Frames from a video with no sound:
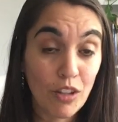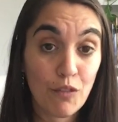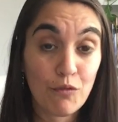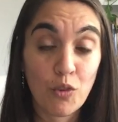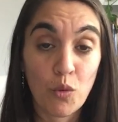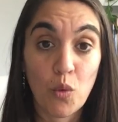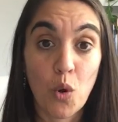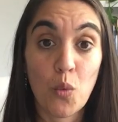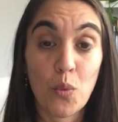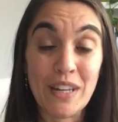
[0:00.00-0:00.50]

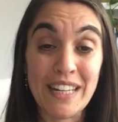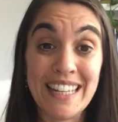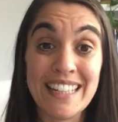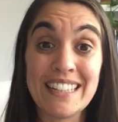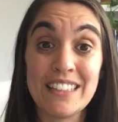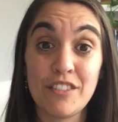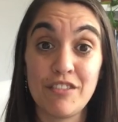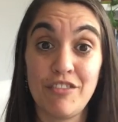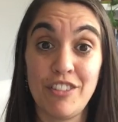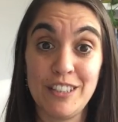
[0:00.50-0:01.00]
for what we need
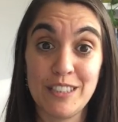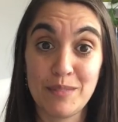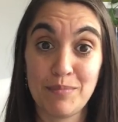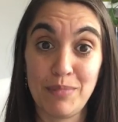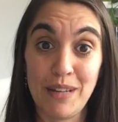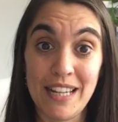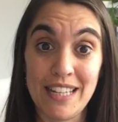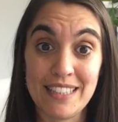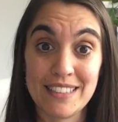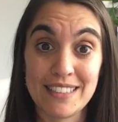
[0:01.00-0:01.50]
in the first
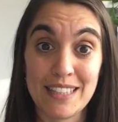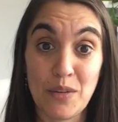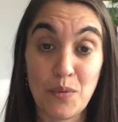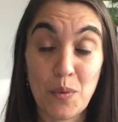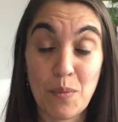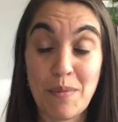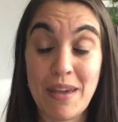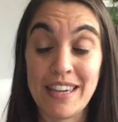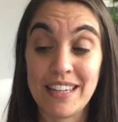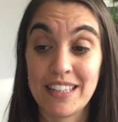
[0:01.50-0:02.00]
place, it
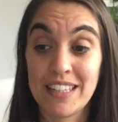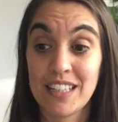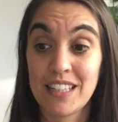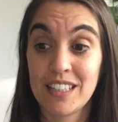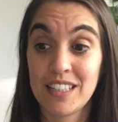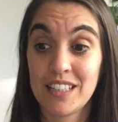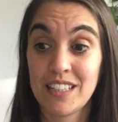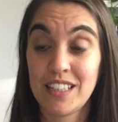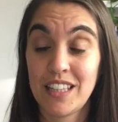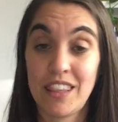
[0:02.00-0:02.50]
would make
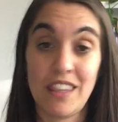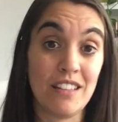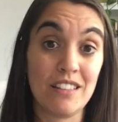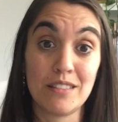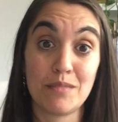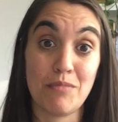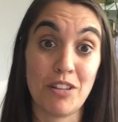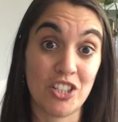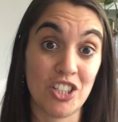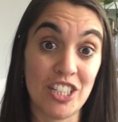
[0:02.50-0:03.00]

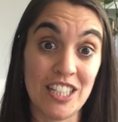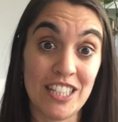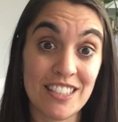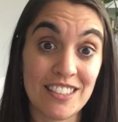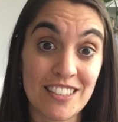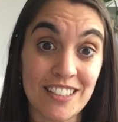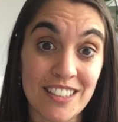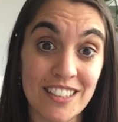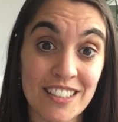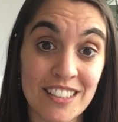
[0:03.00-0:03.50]
things much
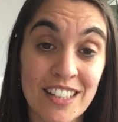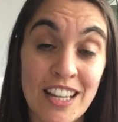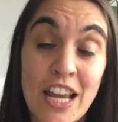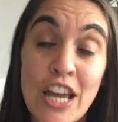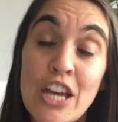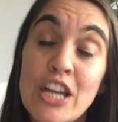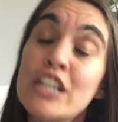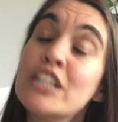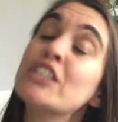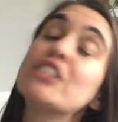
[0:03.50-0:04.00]
easier.
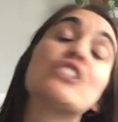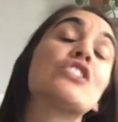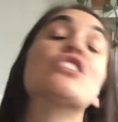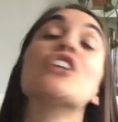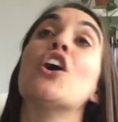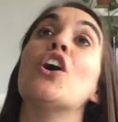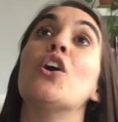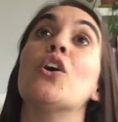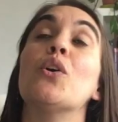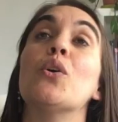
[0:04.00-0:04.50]

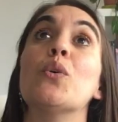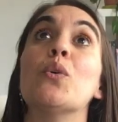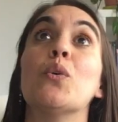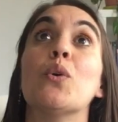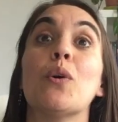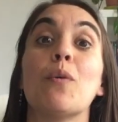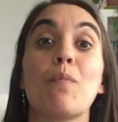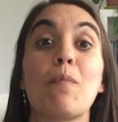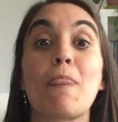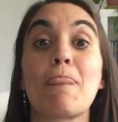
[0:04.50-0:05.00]

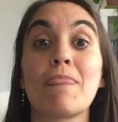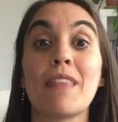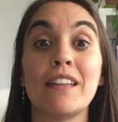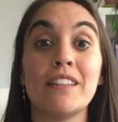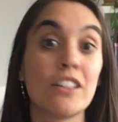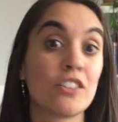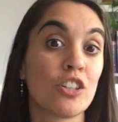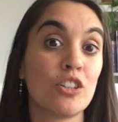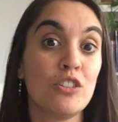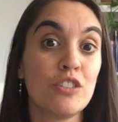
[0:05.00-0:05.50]
So
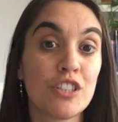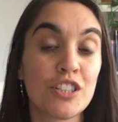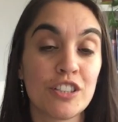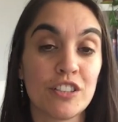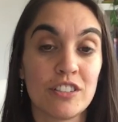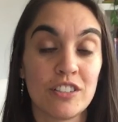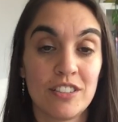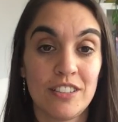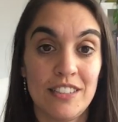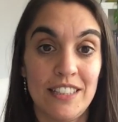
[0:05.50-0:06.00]
the
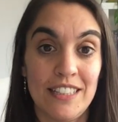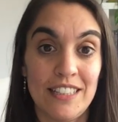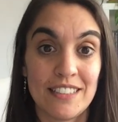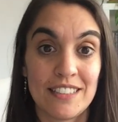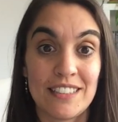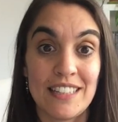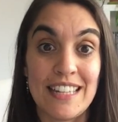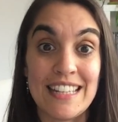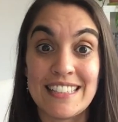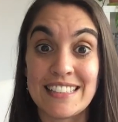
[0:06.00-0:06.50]
solution to
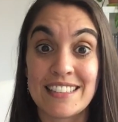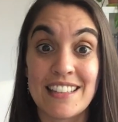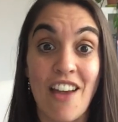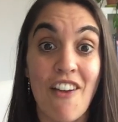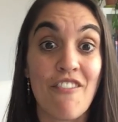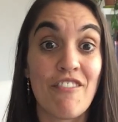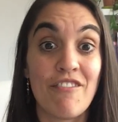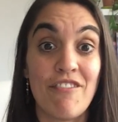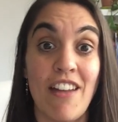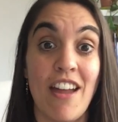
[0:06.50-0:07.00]
this is
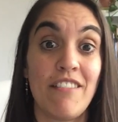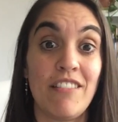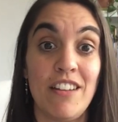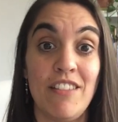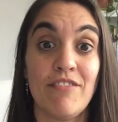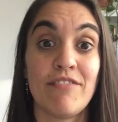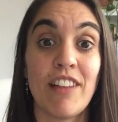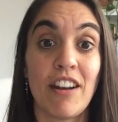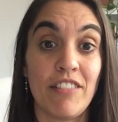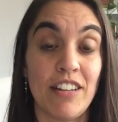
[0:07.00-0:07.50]

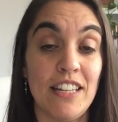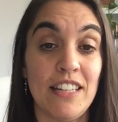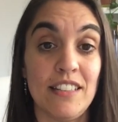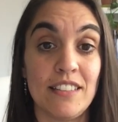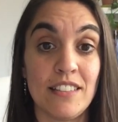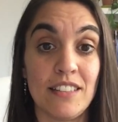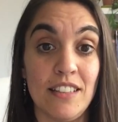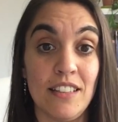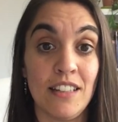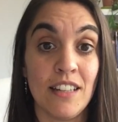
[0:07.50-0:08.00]
very, very
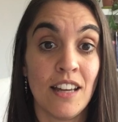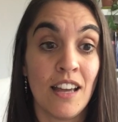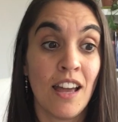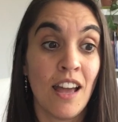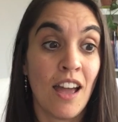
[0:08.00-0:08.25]
easy.